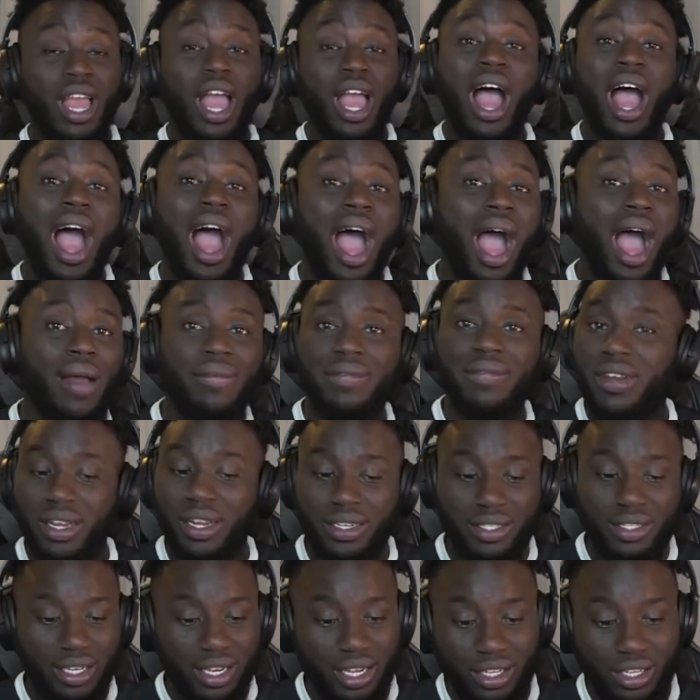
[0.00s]
I've done
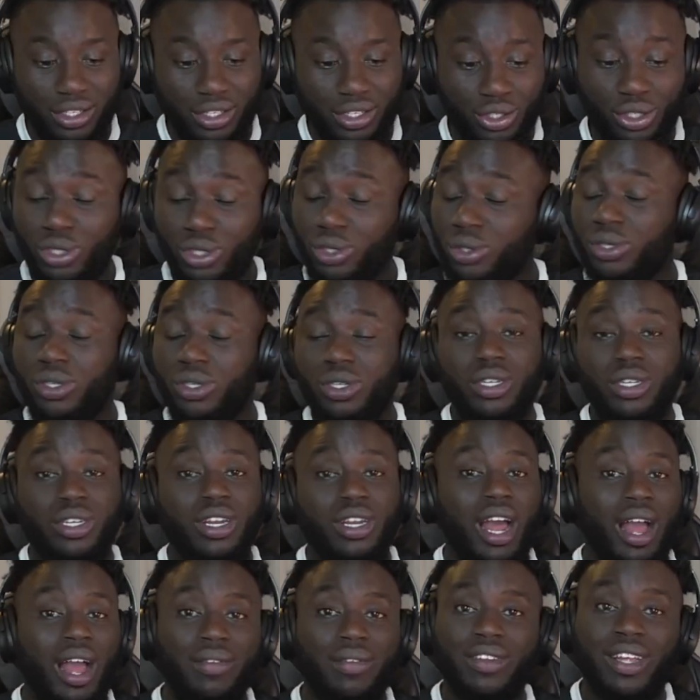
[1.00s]
that. Shoot,
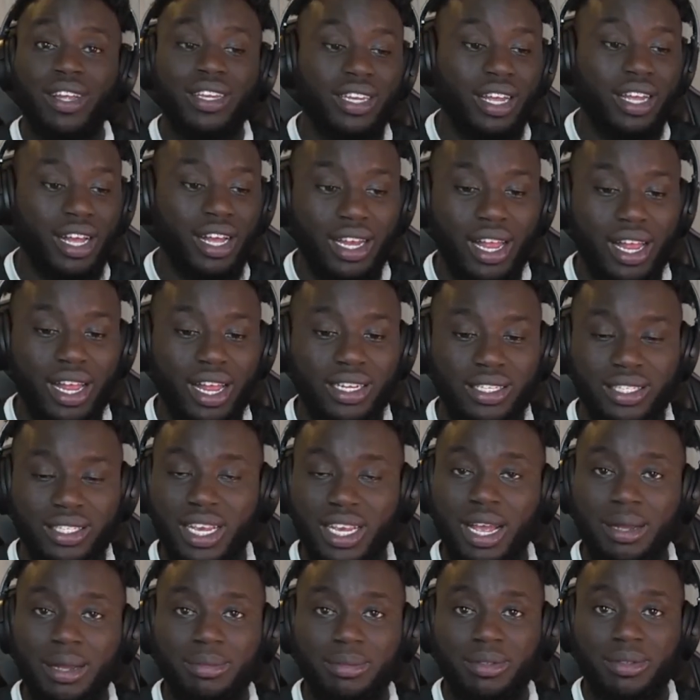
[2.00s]
I've done that a lot of
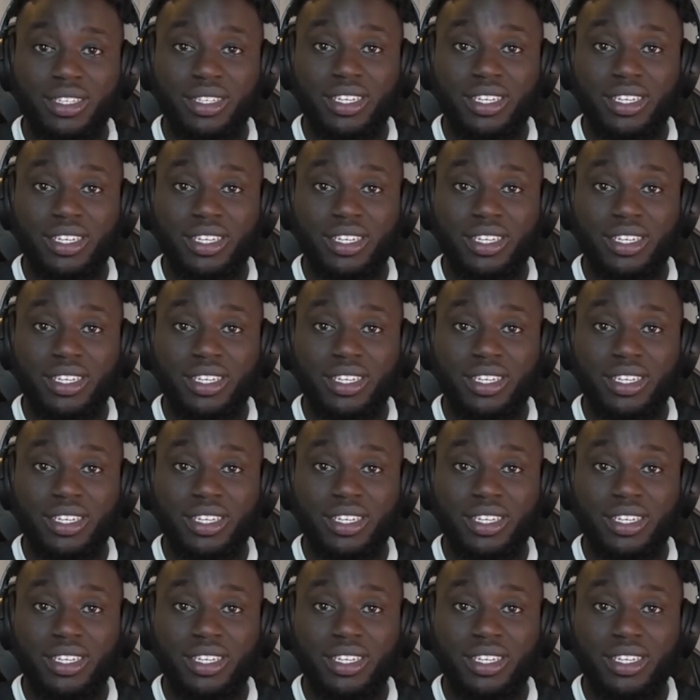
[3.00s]
time.